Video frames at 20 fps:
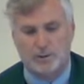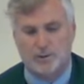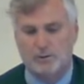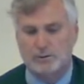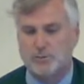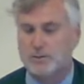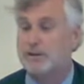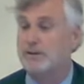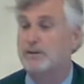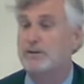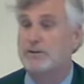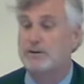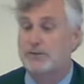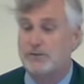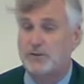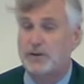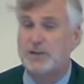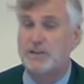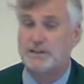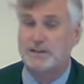worked with other
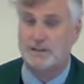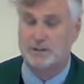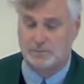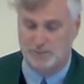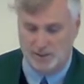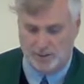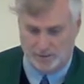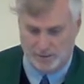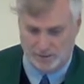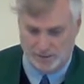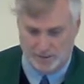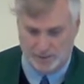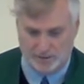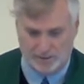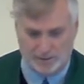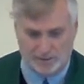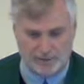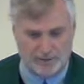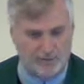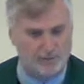faith
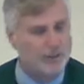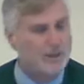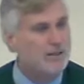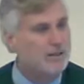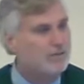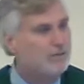communities on